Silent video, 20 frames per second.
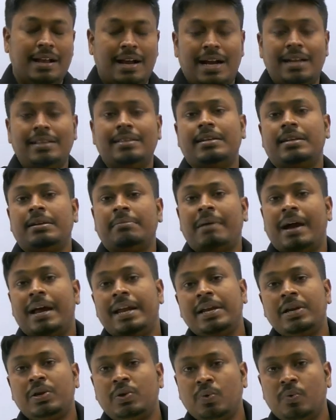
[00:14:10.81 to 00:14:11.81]
And the
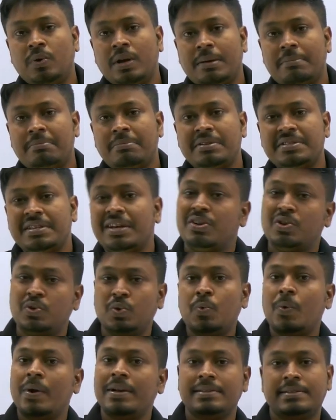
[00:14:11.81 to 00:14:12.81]
remaining two numbers are
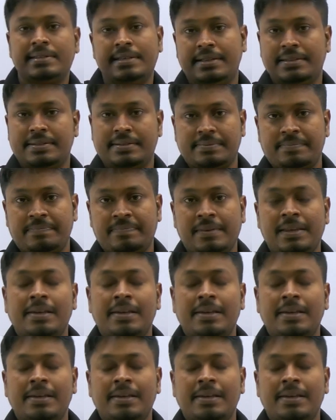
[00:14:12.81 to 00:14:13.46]
2 and 6.